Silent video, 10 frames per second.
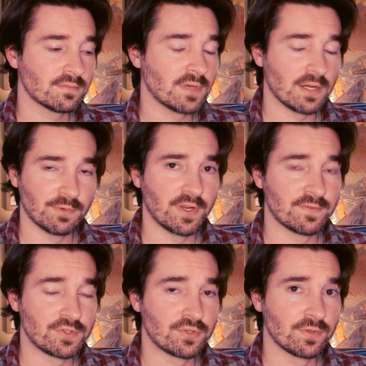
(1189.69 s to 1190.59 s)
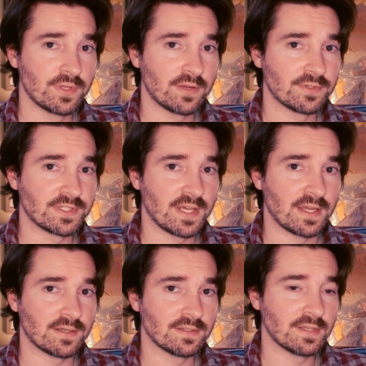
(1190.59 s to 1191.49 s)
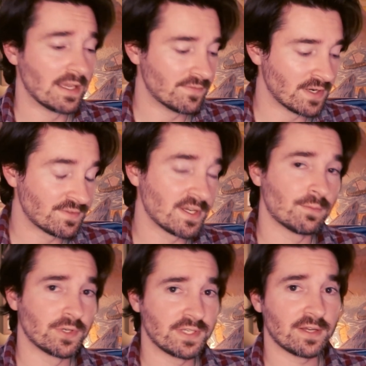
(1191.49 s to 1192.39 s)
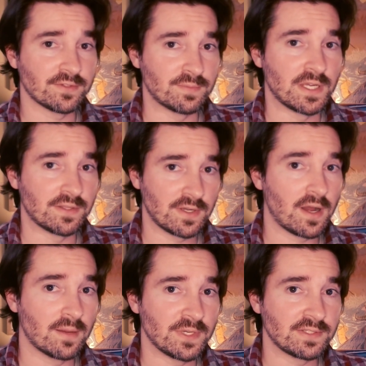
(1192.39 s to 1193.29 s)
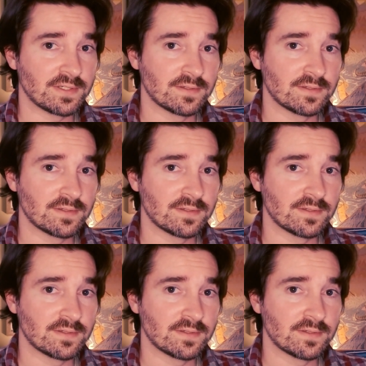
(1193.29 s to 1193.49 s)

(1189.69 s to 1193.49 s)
I will never truly understand, even if someone tells me in the comments.